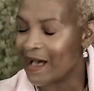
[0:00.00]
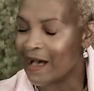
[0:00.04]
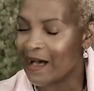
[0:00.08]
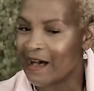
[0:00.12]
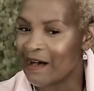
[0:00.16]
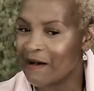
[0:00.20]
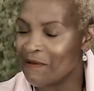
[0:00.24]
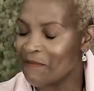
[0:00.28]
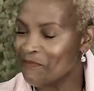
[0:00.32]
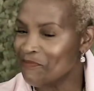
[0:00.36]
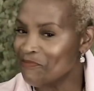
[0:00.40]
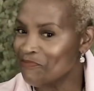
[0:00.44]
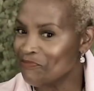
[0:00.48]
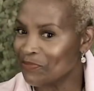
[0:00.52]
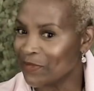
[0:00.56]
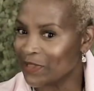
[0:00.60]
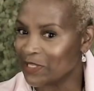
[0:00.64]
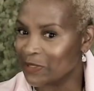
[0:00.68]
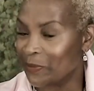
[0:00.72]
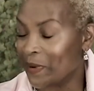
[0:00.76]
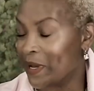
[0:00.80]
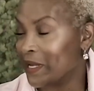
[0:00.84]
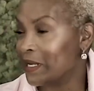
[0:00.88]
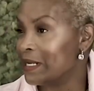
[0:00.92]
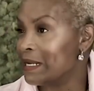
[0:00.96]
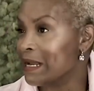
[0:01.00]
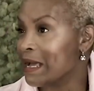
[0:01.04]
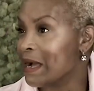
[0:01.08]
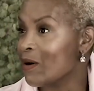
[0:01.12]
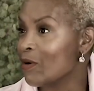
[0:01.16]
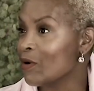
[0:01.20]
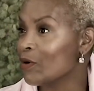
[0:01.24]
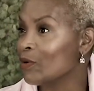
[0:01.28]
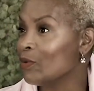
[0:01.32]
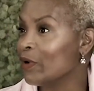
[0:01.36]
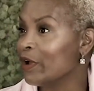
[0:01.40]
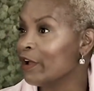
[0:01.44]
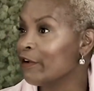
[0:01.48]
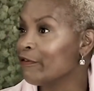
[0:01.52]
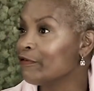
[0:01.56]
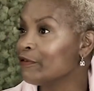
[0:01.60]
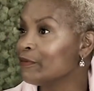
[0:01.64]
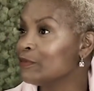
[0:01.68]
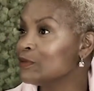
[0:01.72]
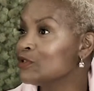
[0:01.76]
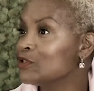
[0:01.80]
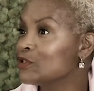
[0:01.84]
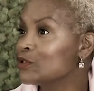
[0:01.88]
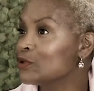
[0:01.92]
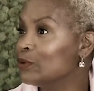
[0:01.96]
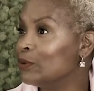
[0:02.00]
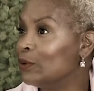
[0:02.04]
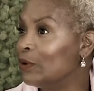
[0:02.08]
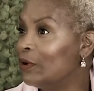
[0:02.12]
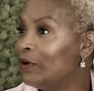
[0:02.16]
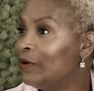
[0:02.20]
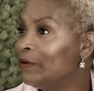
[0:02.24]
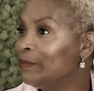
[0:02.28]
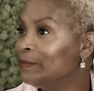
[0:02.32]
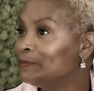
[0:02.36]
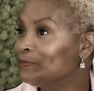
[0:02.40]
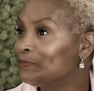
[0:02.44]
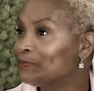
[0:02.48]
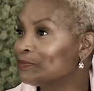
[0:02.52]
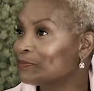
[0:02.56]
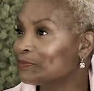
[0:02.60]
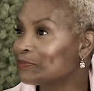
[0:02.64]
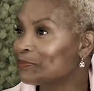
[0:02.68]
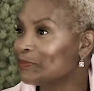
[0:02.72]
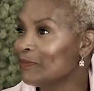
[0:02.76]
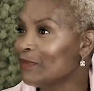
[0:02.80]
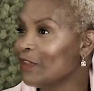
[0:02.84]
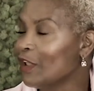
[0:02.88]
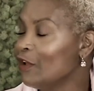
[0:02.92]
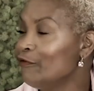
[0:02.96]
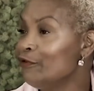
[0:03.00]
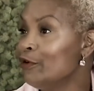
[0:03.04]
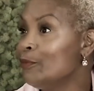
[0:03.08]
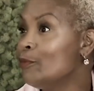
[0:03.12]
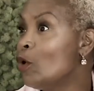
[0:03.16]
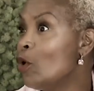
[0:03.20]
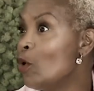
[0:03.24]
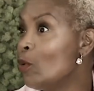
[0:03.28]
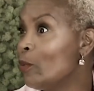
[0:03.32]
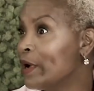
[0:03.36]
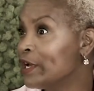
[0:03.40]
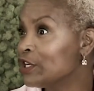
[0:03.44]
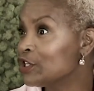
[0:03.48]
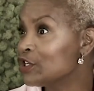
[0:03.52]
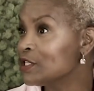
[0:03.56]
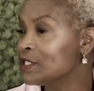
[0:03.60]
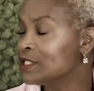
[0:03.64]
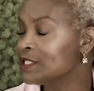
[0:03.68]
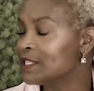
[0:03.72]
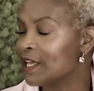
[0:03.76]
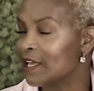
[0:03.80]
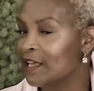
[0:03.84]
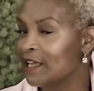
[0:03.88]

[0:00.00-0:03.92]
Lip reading: It was about an hour away from school. From home, I should